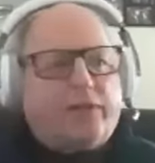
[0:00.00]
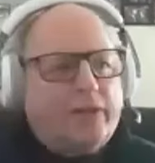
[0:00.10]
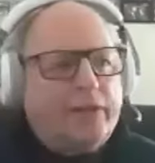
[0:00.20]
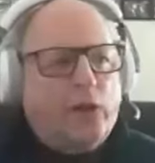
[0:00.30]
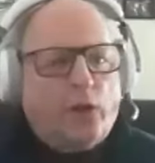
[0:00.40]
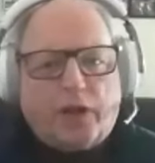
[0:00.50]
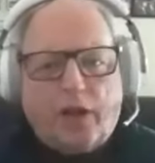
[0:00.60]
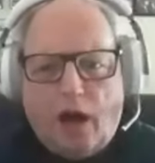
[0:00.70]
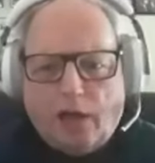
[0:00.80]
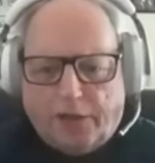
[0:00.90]
you know, the
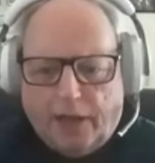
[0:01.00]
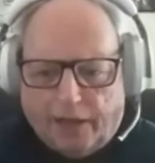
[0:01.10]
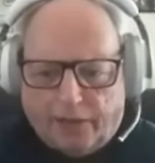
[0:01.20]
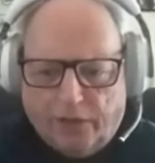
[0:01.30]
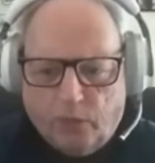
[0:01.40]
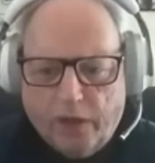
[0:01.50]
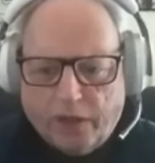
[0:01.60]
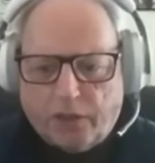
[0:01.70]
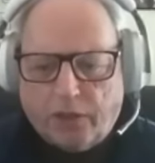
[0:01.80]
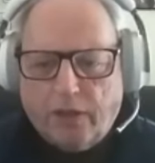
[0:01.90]
context in
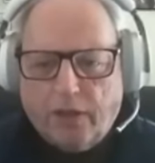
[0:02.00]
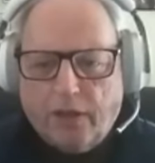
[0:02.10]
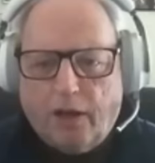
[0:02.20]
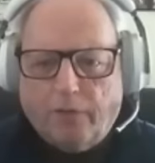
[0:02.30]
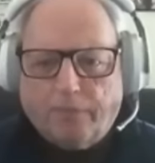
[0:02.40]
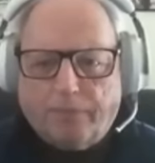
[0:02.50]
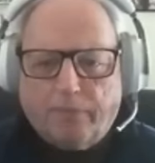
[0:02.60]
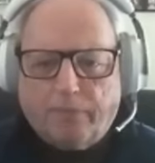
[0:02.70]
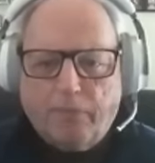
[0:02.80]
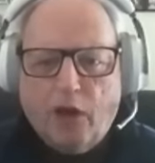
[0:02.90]
which
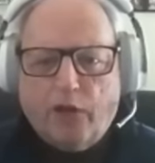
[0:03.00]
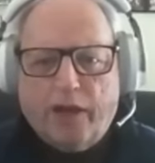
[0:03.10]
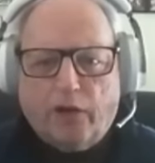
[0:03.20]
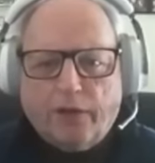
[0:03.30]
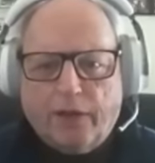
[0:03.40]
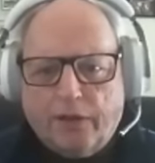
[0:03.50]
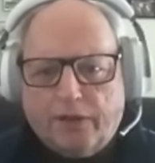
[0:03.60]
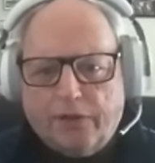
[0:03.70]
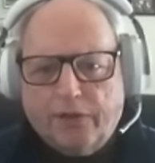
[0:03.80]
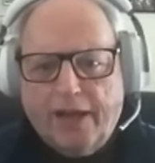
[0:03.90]
Marielle,
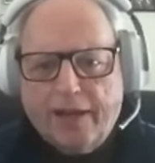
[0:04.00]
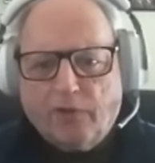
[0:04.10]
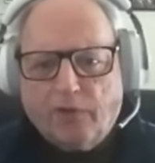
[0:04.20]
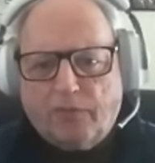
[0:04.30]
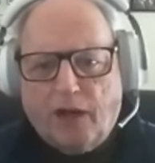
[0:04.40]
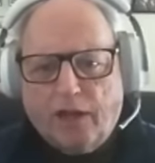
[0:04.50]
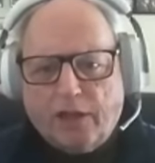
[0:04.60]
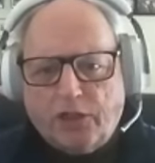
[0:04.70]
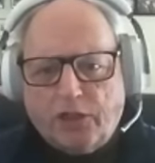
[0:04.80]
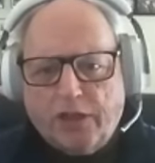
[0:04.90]
that's the name of my
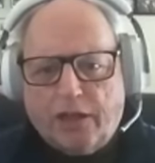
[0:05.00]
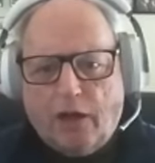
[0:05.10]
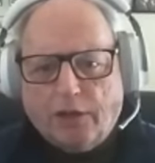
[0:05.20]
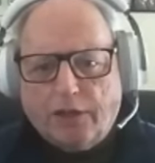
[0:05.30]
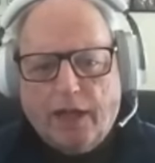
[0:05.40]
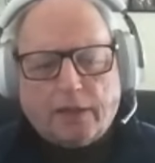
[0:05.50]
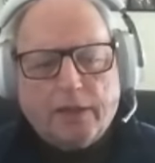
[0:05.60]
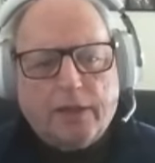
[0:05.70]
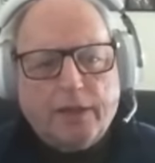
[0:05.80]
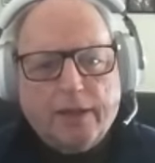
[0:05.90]
she contact,
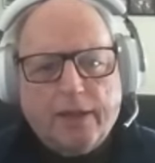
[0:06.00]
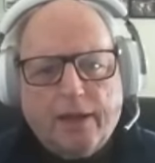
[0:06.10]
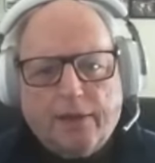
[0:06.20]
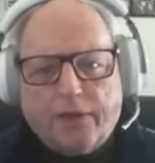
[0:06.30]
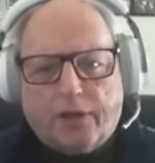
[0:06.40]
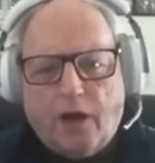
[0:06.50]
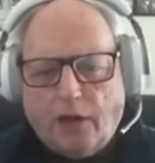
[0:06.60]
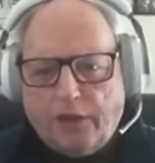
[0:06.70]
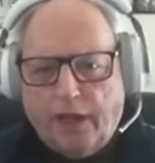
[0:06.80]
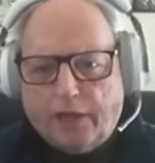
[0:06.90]
the
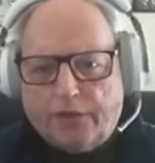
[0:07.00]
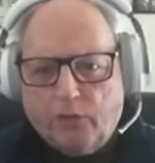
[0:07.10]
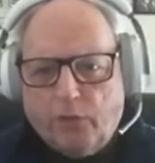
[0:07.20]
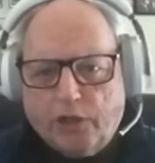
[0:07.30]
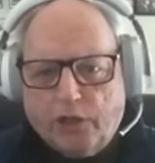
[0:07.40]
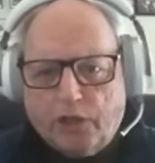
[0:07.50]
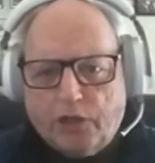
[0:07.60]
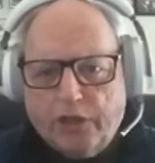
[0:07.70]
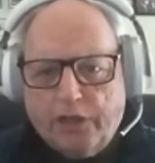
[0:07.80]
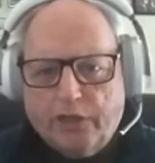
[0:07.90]
context in which she
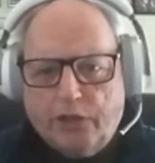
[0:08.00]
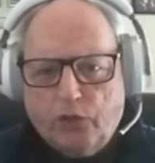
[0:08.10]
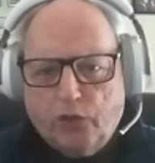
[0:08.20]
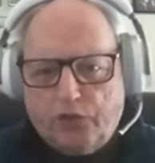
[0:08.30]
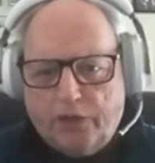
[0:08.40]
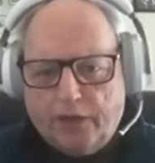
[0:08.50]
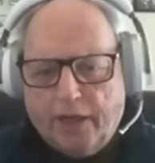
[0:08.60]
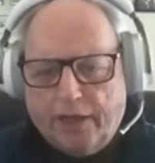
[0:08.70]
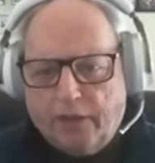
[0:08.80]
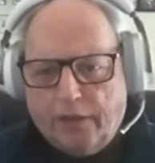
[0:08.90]
used it
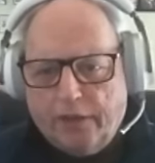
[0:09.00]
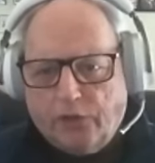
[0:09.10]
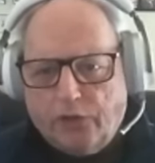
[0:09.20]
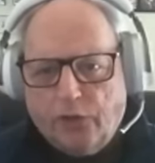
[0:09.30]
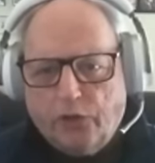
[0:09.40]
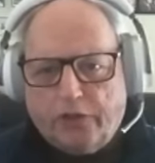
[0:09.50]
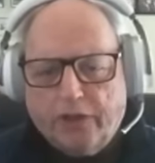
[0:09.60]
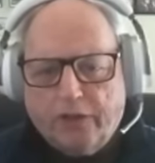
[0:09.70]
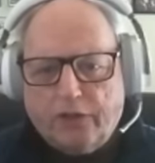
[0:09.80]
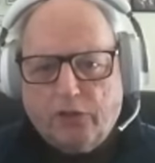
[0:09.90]
and introduced
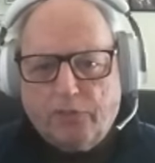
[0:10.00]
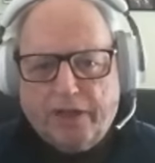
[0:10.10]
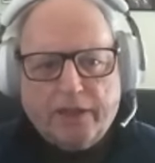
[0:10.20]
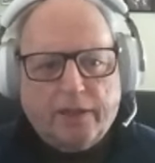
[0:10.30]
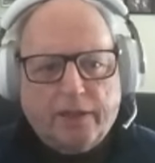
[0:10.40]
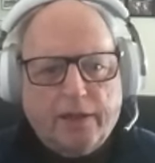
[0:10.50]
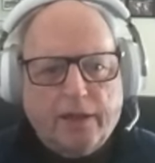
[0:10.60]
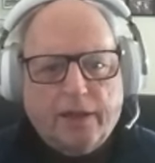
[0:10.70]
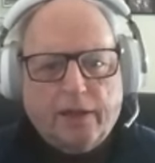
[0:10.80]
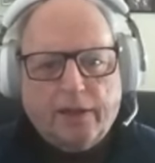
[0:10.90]
it to me,
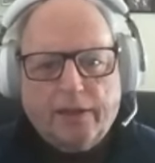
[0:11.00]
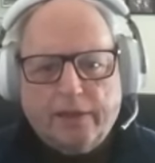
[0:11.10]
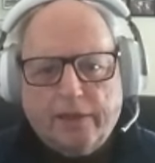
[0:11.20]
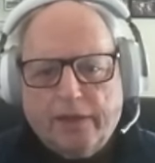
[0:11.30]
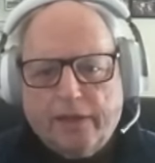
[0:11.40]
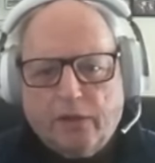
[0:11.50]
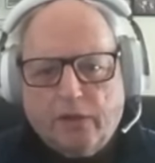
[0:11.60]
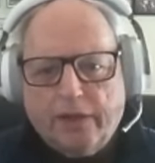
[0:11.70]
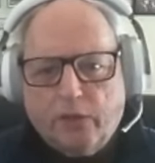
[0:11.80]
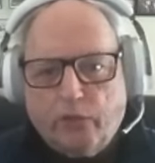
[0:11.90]

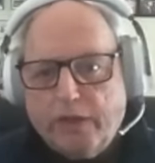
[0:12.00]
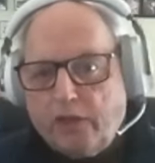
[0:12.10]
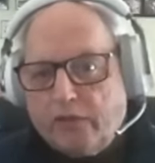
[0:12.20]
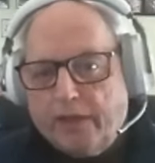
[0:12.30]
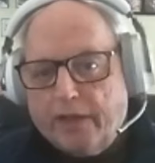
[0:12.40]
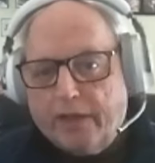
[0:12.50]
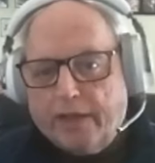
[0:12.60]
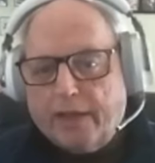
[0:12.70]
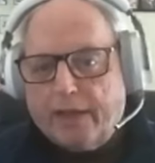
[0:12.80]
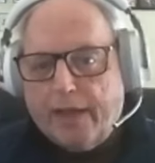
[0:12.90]
it originally
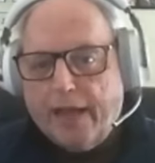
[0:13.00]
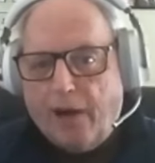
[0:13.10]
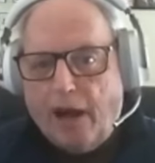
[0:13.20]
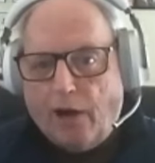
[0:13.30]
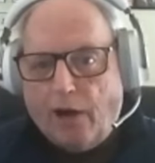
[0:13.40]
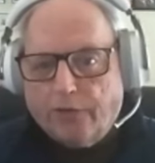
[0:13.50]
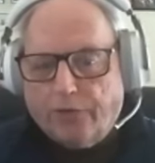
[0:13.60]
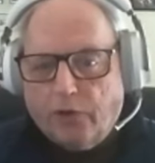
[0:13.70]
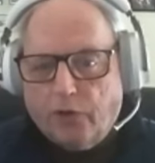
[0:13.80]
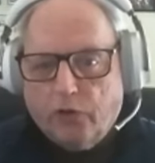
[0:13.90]
came out
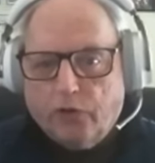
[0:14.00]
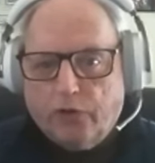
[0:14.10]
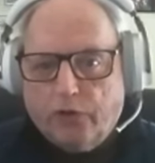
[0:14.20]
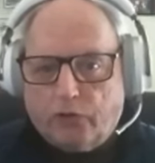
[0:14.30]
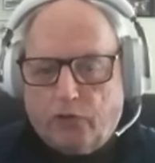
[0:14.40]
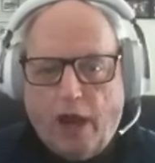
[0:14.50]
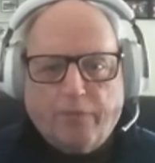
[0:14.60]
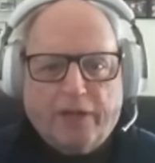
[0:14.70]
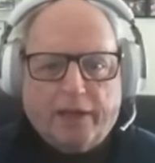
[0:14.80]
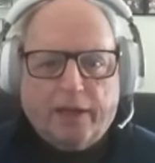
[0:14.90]
of her
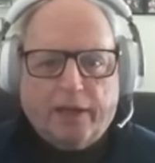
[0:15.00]
describing